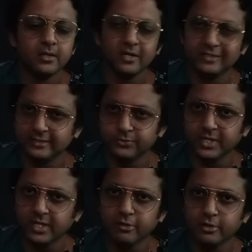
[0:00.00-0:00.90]
This
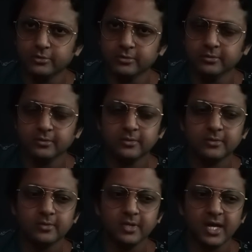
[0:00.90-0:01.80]
weekend also,
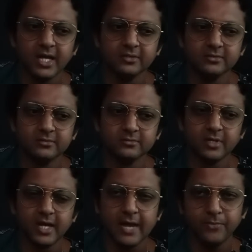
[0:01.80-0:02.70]
as
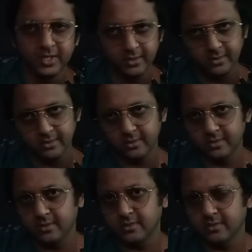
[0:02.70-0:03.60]
I have been
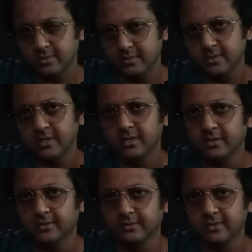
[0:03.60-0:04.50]

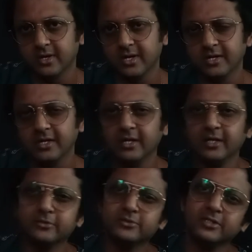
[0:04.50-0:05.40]
conducting
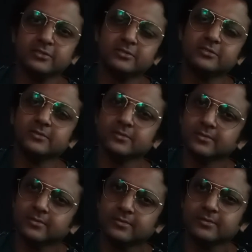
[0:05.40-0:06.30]
it since
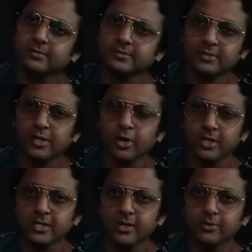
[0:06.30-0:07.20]
the
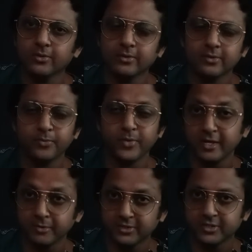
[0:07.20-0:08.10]
lockdown, the
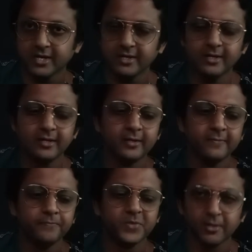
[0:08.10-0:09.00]
pandemic started
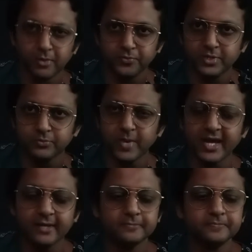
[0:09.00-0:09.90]
a couple of years
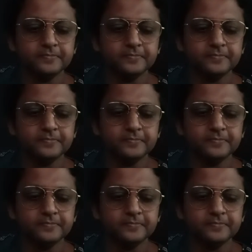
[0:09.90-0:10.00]
back.